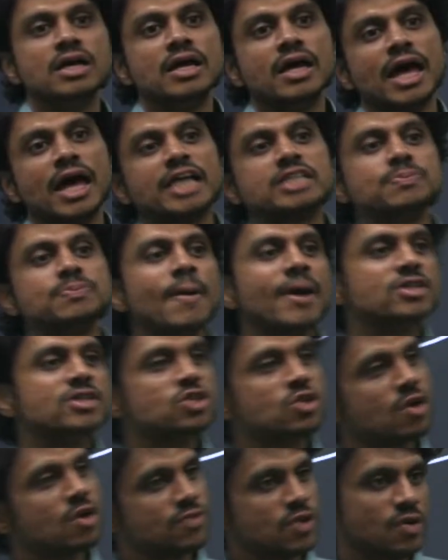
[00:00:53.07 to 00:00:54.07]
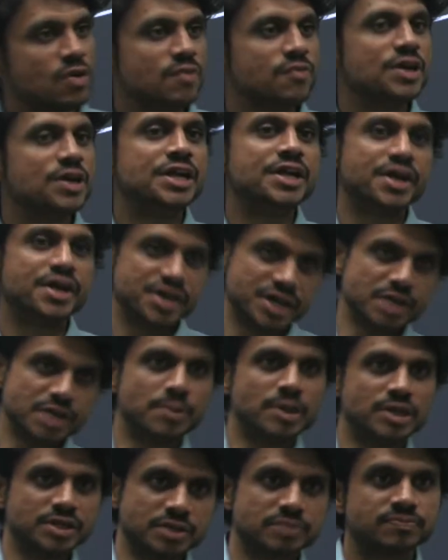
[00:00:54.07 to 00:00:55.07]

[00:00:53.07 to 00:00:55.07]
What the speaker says: expansion of your free trade agreement.